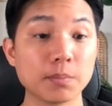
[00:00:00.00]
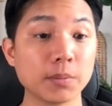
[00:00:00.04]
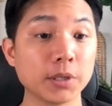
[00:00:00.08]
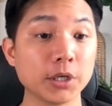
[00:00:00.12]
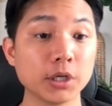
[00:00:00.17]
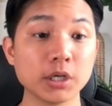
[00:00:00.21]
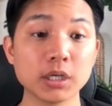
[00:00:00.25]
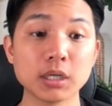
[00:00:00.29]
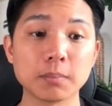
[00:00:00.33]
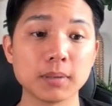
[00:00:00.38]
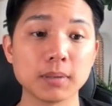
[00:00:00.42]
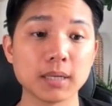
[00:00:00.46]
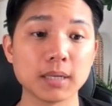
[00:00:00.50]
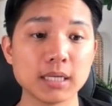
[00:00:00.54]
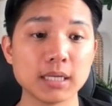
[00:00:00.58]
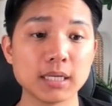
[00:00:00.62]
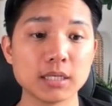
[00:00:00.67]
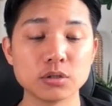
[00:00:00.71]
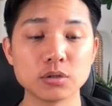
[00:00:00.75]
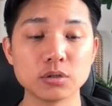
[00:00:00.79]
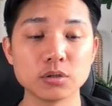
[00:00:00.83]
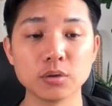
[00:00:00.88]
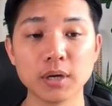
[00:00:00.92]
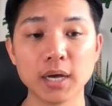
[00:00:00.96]
but you can apply
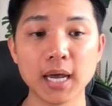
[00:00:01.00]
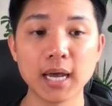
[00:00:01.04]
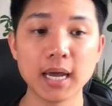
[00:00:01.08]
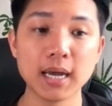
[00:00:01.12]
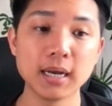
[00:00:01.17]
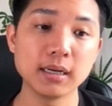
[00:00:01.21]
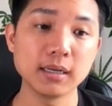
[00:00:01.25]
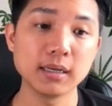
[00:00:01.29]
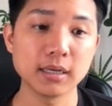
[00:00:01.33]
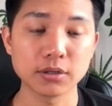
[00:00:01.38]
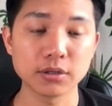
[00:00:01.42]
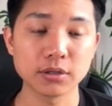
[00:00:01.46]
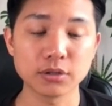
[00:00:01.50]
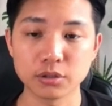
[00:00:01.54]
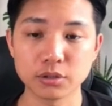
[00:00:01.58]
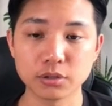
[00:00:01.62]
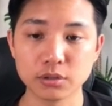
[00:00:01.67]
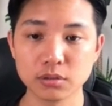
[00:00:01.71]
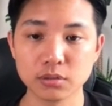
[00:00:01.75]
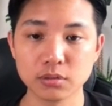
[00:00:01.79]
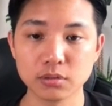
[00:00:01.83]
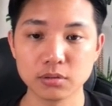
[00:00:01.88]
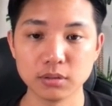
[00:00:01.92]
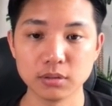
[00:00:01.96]
this to any other
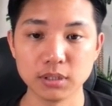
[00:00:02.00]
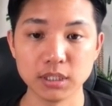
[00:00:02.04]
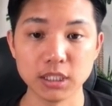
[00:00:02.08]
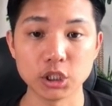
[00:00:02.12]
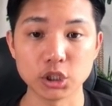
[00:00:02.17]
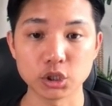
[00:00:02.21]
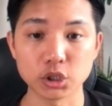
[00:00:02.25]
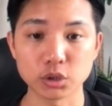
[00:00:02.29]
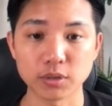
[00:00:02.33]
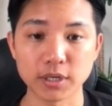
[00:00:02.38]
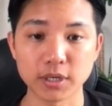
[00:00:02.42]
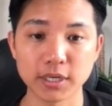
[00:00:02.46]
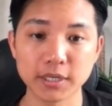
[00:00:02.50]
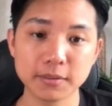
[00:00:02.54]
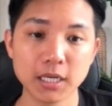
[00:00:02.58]
niche, right?